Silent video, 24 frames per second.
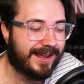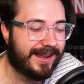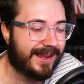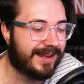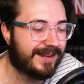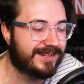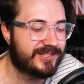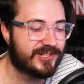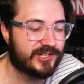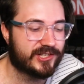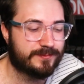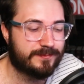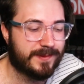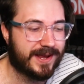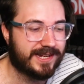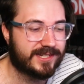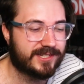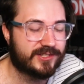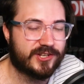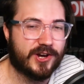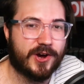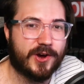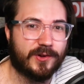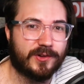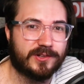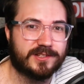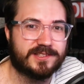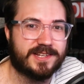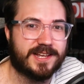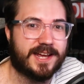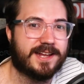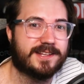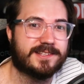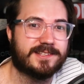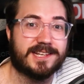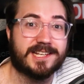It just makes total
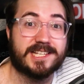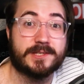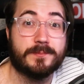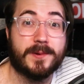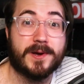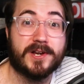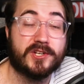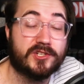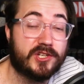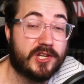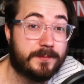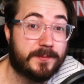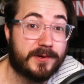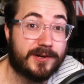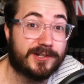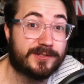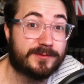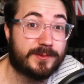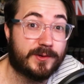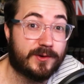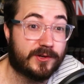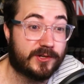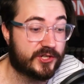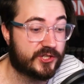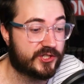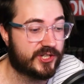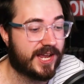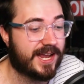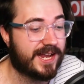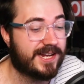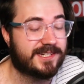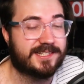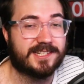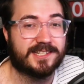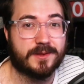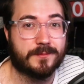sense, especially because we've got
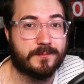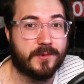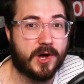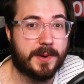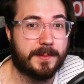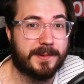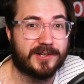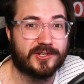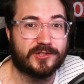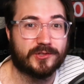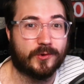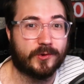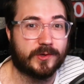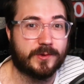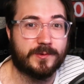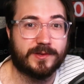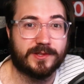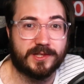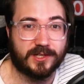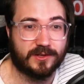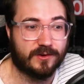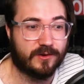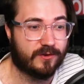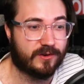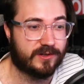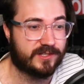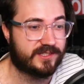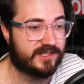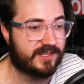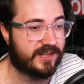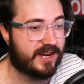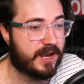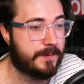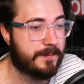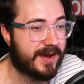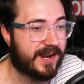Shanks at the moment talking with the
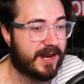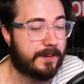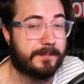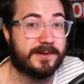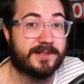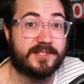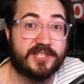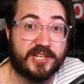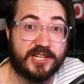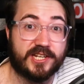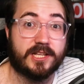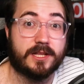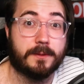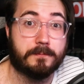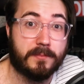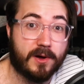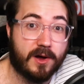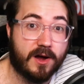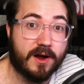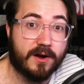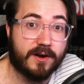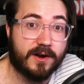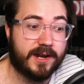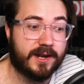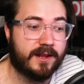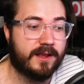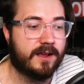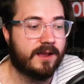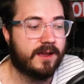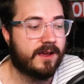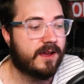Gorosei about a particular pirate.